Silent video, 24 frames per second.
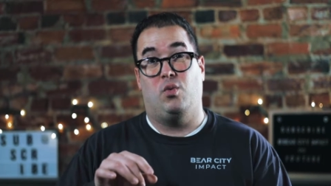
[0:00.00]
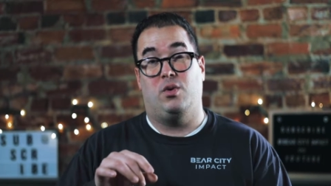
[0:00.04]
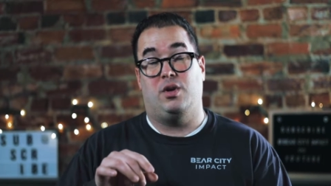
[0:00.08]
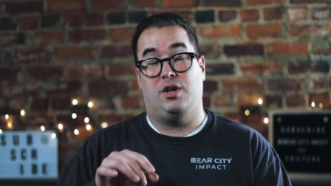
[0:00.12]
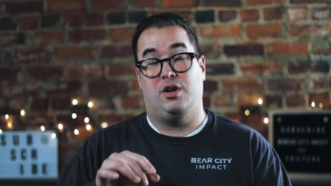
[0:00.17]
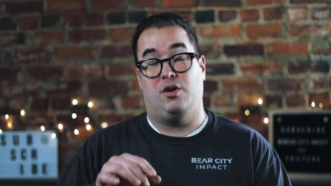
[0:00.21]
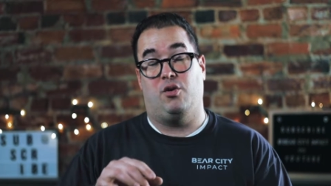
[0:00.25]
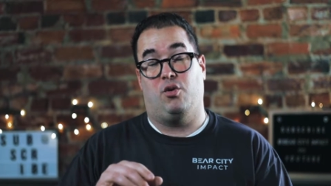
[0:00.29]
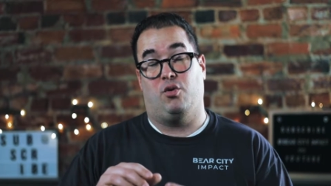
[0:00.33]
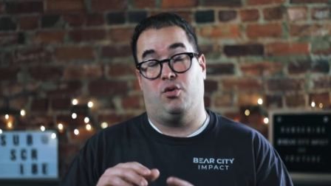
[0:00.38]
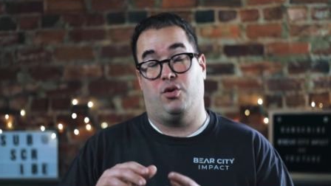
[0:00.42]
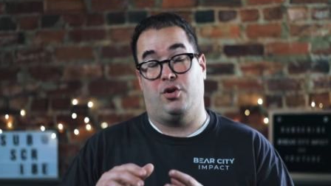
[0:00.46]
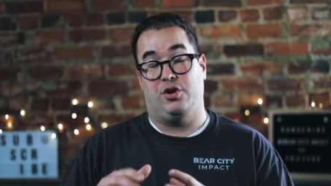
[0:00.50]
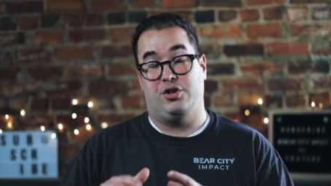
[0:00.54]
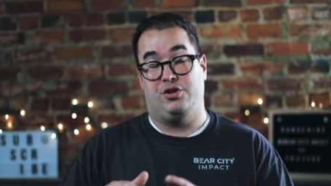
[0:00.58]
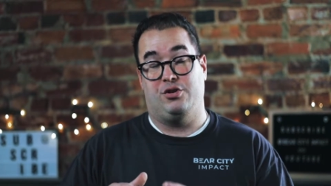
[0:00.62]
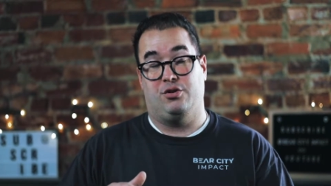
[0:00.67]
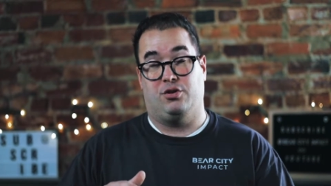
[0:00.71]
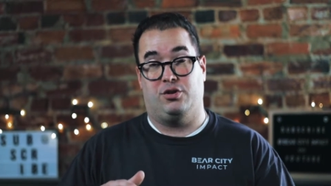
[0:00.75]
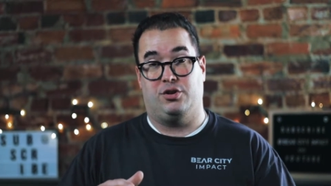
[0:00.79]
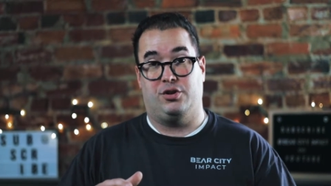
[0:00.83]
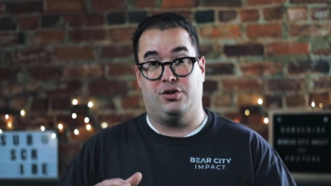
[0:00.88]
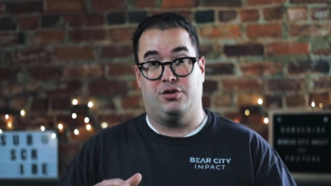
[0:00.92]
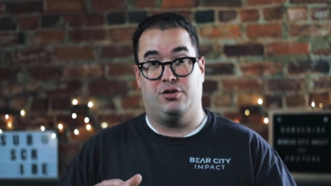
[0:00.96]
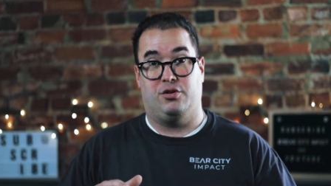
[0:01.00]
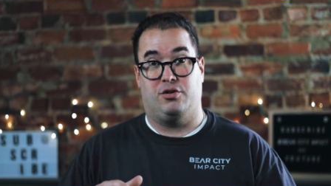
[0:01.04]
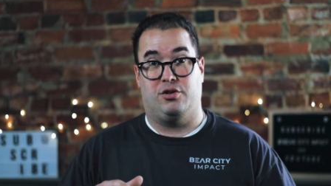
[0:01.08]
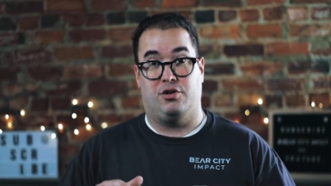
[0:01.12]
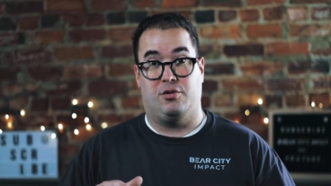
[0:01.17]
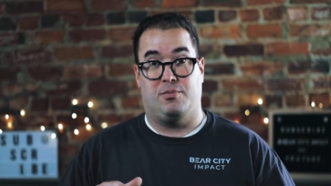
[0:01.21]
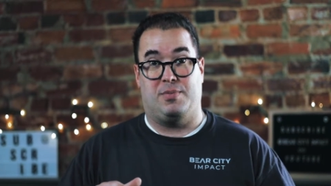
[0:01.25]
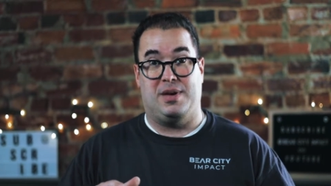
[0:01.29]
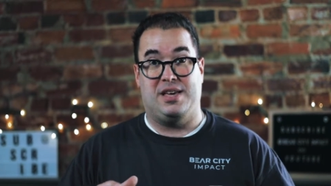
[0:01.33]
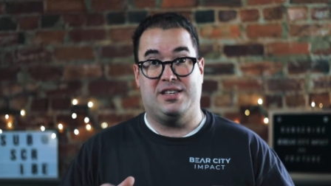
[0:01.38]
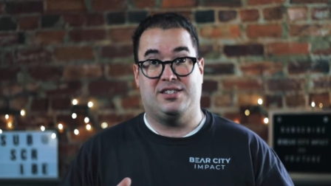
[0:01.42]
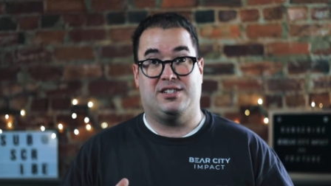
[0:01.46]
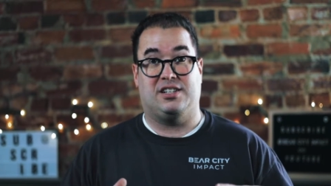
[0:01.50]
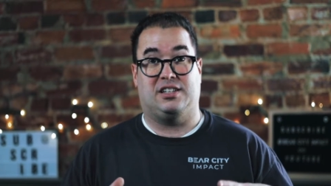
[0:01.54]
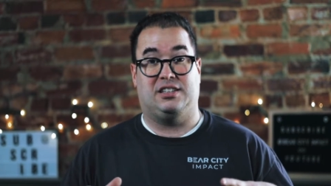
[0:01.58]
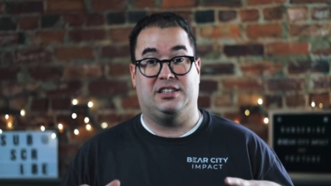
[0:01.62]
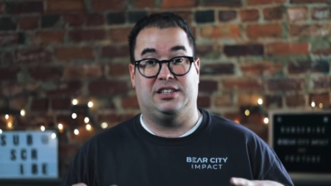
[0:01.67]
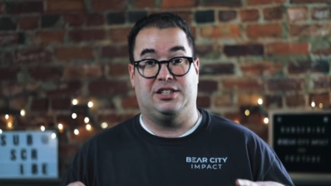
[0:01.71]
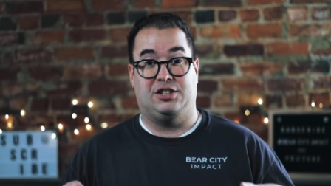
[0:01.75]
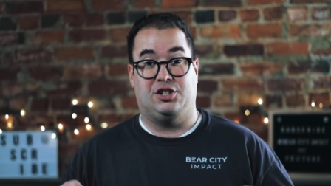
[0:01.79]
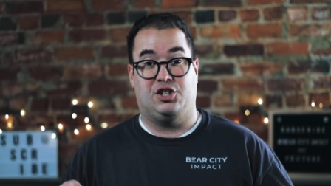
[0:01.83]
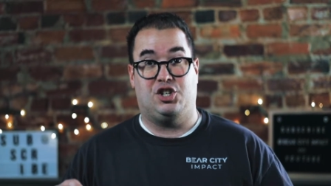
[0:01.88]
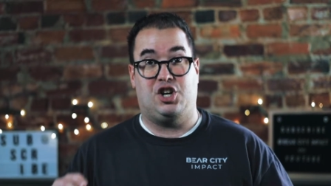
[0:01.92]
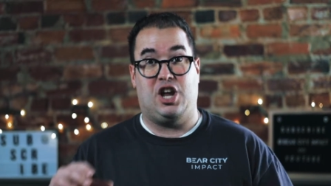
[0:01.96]
it, or you're
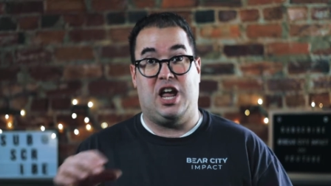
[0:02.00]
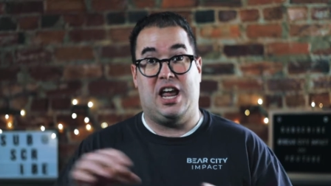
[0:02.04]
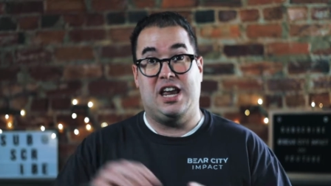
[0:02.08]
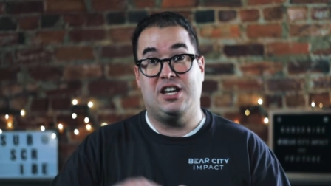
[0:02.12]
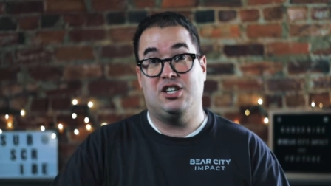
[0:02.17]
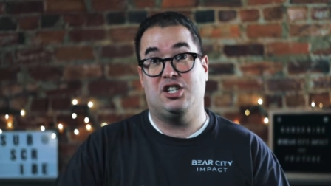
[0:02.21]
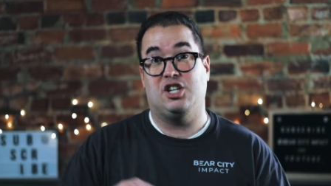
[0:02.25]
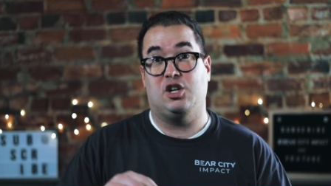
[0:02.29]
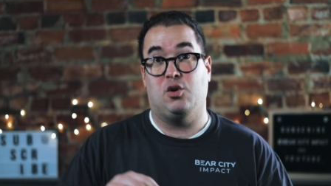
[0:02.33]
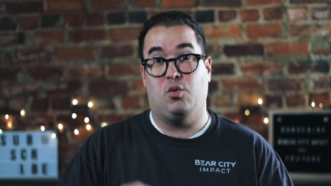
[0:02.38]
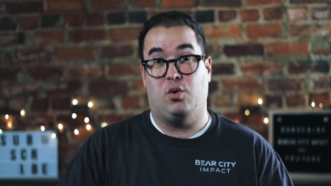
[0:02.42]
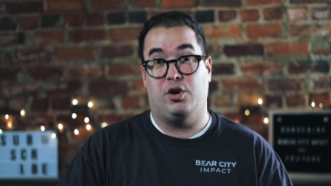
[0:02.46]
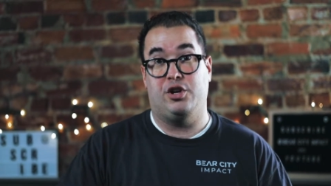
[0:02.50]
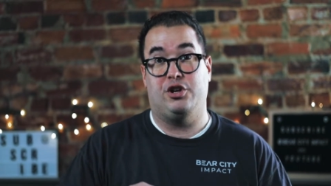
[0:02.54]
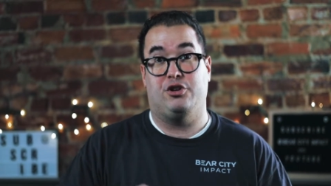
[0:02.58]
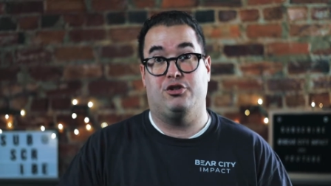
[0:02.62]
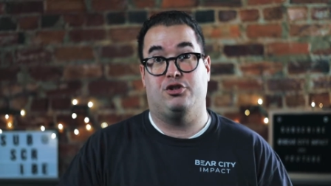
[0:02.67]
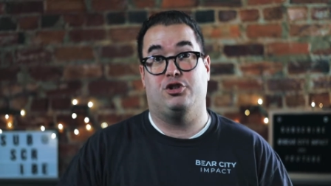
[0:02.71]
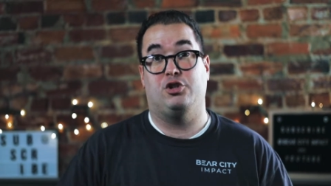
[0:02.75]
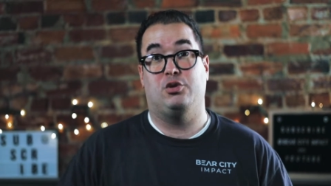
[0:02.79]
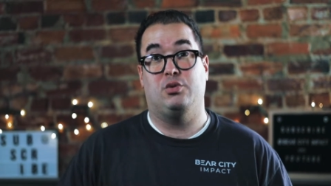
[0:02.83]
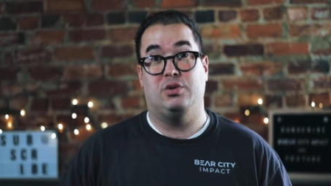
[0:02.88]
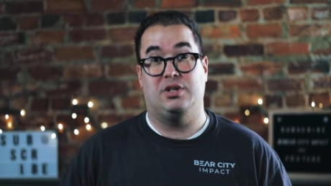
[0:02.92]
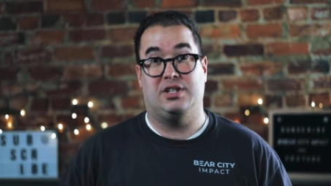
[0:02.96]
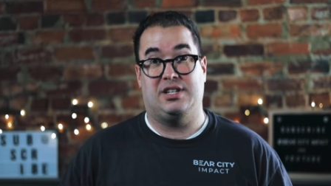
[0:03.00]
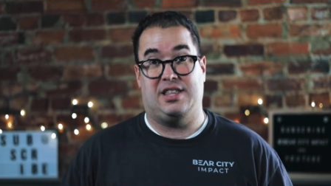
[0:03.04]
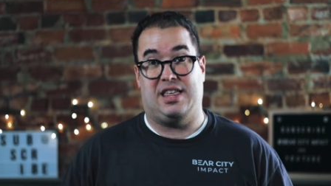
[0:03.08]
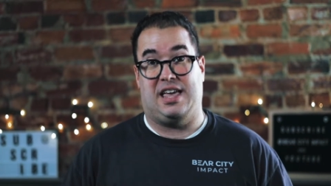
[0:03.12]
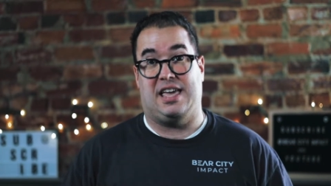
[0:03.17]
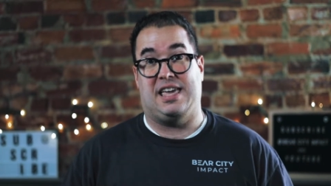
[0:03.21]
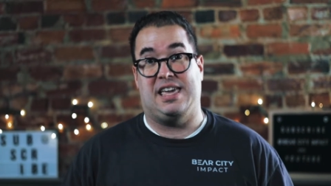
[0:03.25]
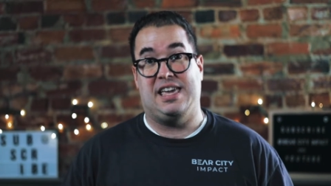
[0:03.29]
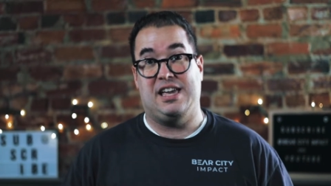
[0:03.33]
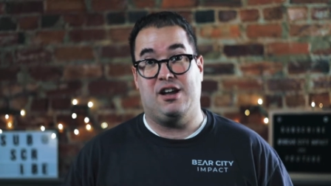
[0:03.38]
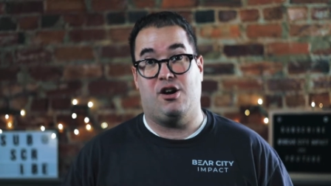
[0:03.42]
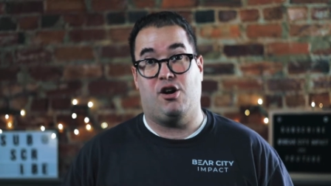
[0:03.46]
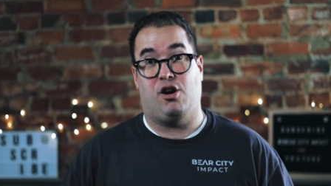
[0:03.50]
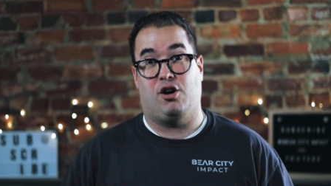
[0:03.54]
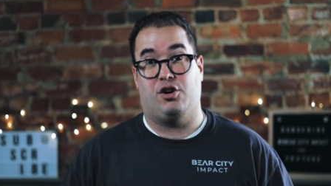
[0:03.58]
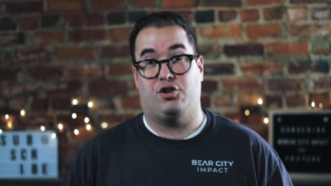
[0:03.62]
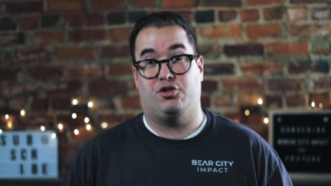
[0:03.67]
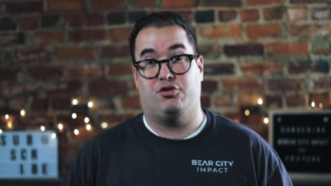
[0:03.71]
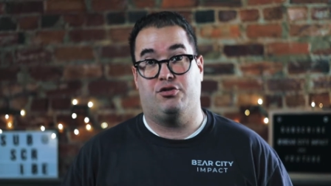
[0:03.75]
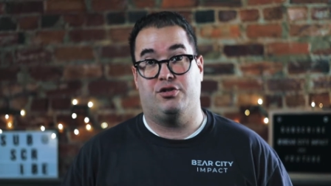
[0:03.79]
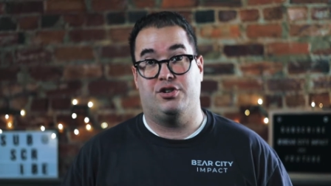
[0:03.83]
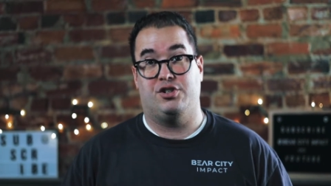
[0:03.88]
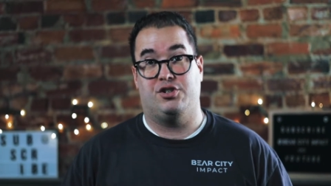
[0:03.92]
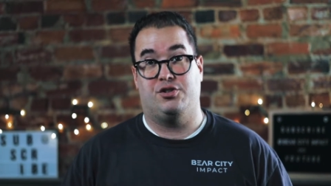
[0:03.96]
basically changing what you're doing to that ink
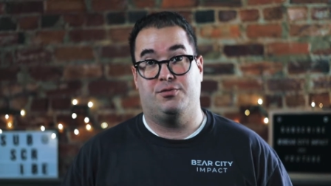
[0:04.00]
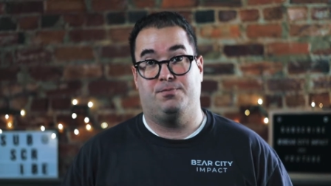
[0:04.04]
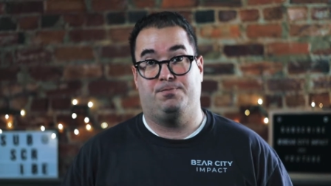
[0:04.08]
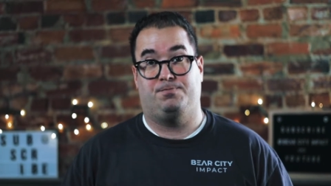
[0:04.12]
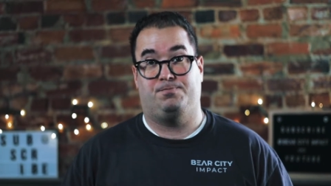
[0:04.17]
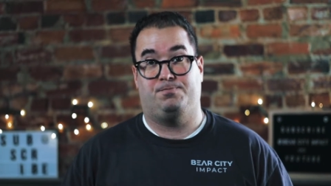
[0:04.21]
cartridge,